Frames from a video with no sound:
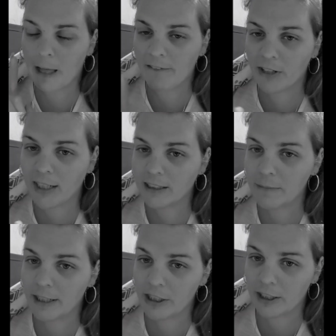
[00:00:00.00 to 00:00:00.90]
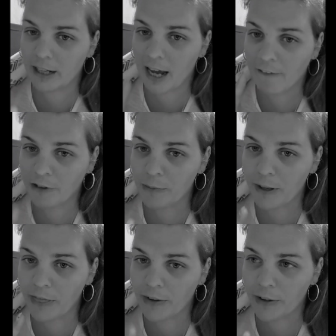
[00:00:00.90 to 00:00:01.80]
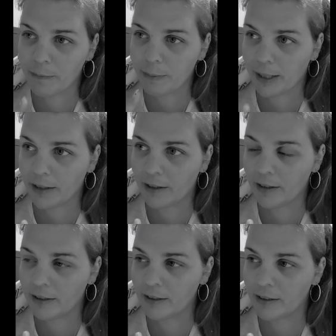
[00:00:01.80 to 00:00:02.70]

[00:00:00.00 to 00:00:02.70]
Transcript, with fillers: I forgot to mention, after my third beta,